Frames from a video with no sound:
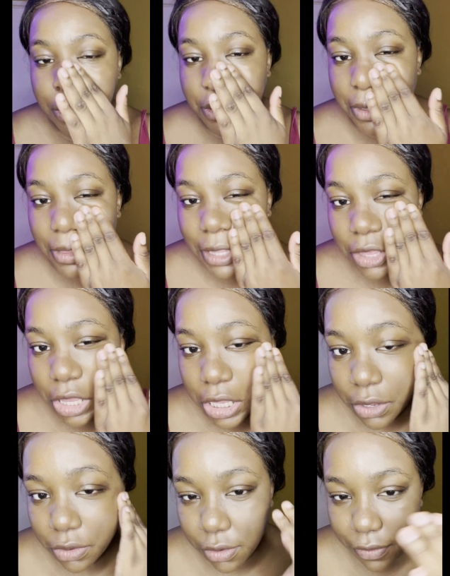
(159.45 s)
you can
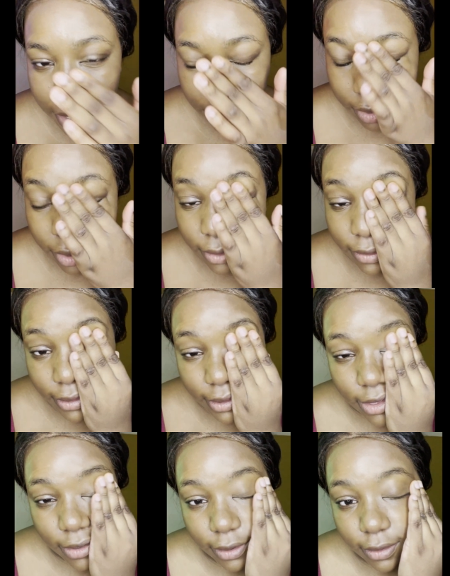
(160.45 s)
literally use your fingers
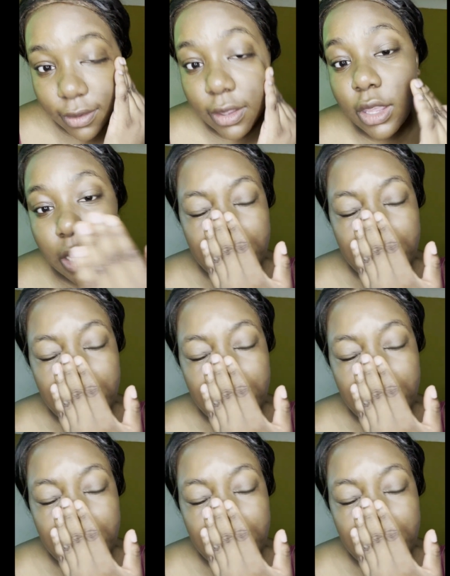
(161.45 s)
to just,